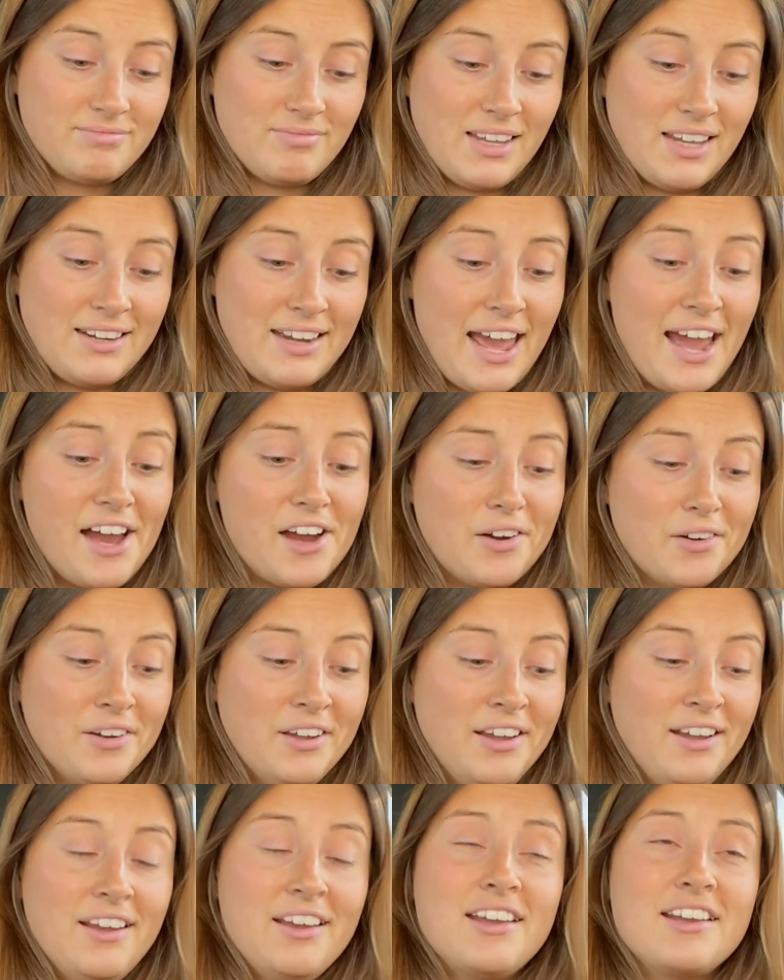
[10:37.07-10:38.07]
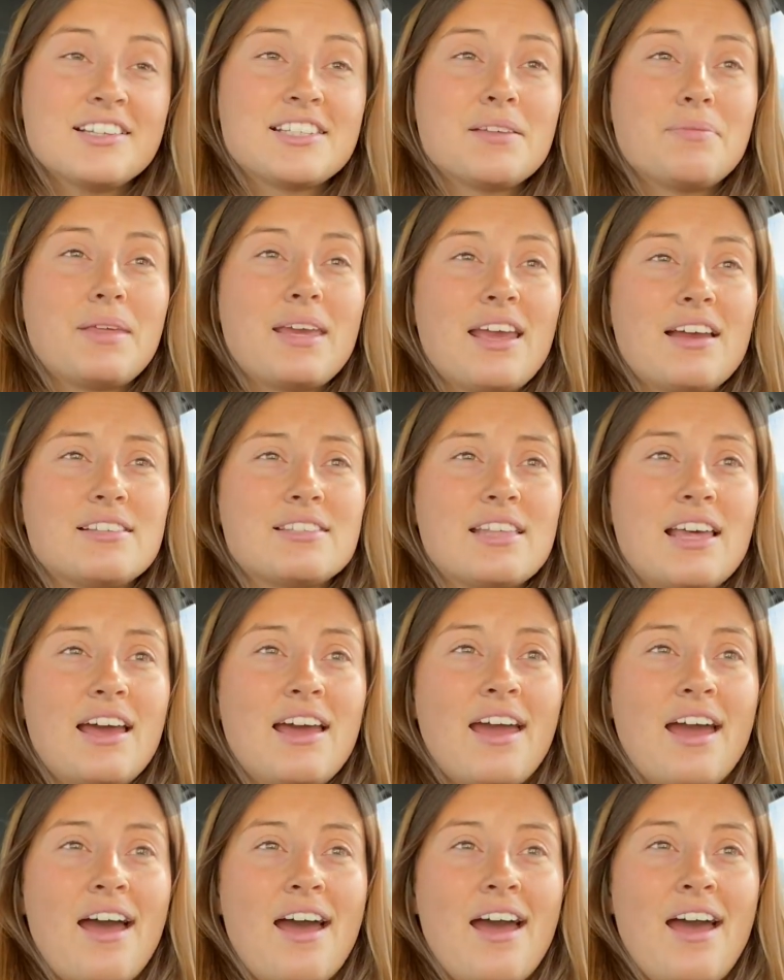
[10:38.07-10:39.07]
Now, here's something else
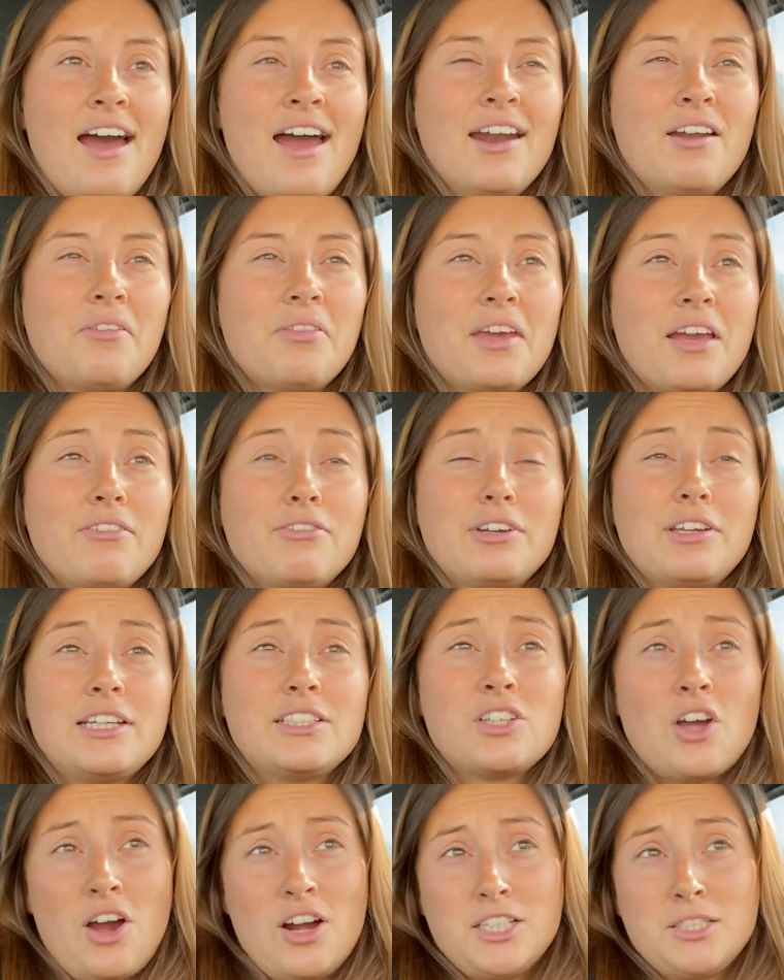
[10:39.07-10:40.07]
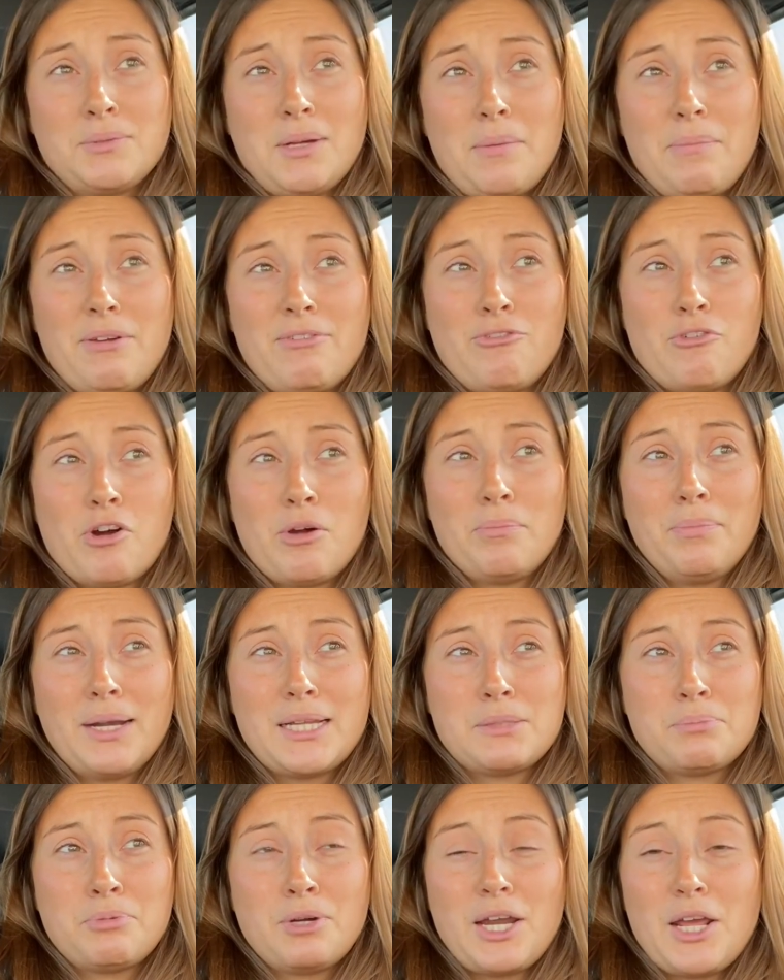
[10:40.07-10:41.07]
that I don't think I've really talked about before, but
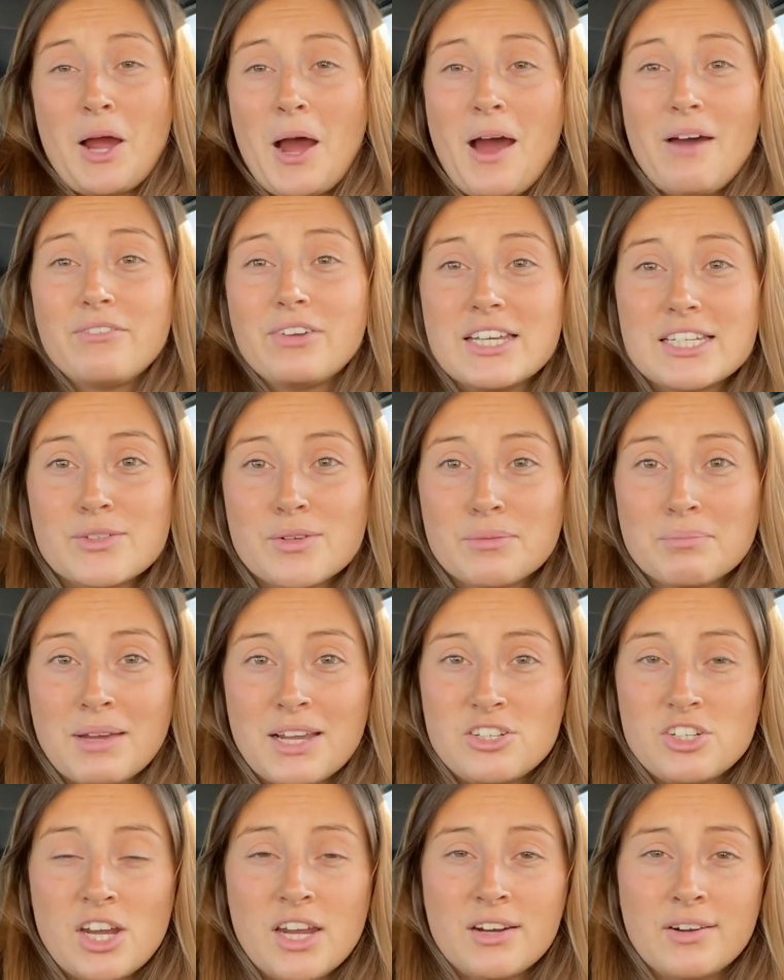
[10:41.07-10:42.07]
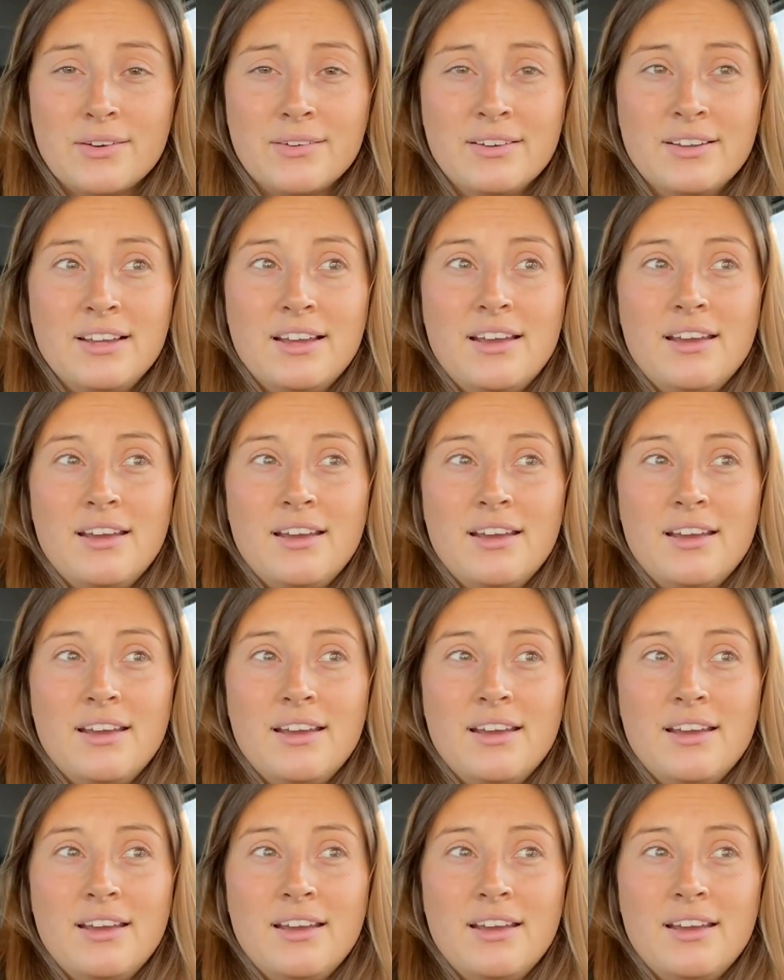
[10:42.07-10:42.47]
it's pretty obvious with my channel.